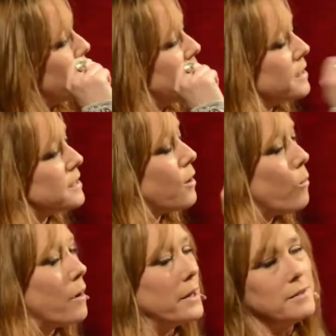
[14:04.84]
because I
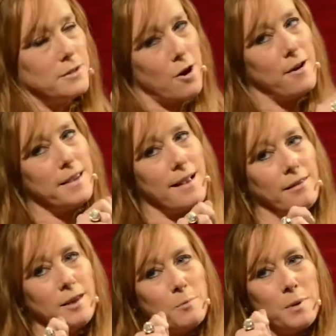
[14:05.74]
wanted,
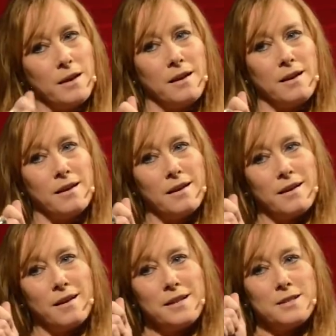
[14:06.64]
Kelly,
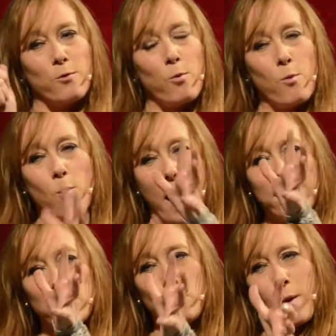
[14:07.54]
to
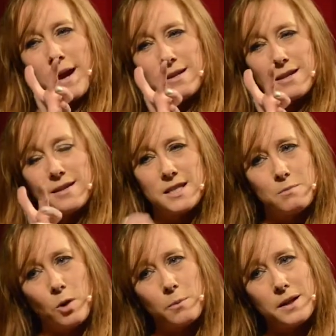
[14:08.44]
have you wait to this
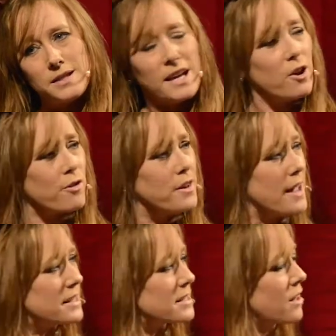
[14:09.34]
moment to hear the
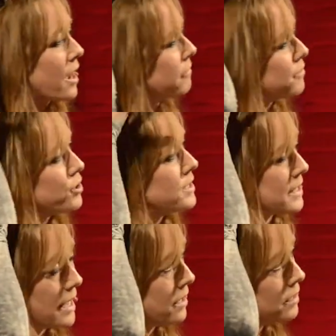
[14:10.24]
next line, verse
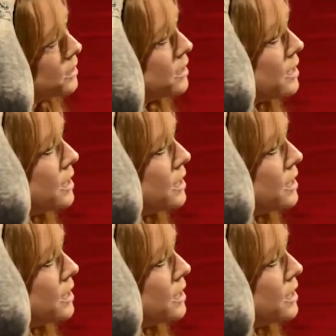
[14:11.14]
10.